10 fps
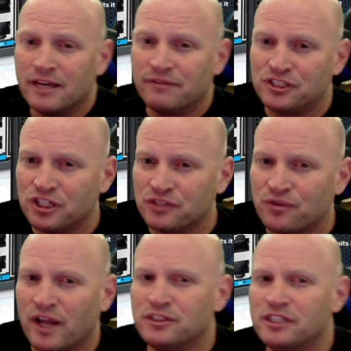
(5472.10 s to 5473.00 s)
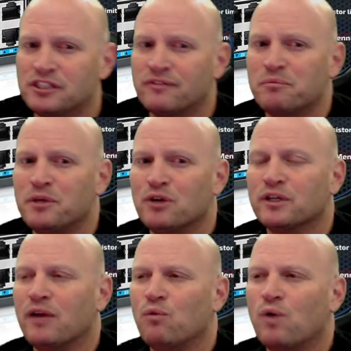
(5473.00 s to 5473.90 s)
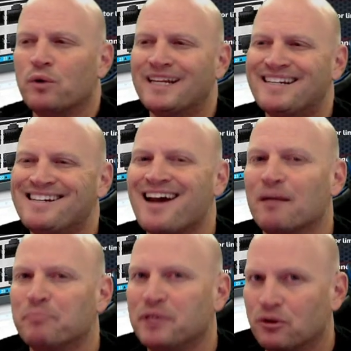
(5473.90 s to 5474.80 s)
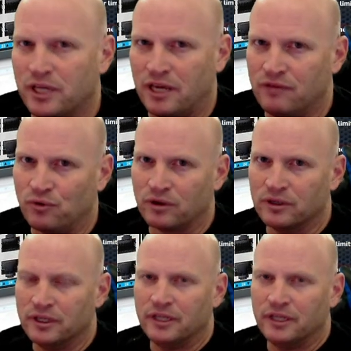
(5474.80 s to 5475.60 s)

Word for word: If it's just for IoT stuff, it'd be okay. What would it not be okay for?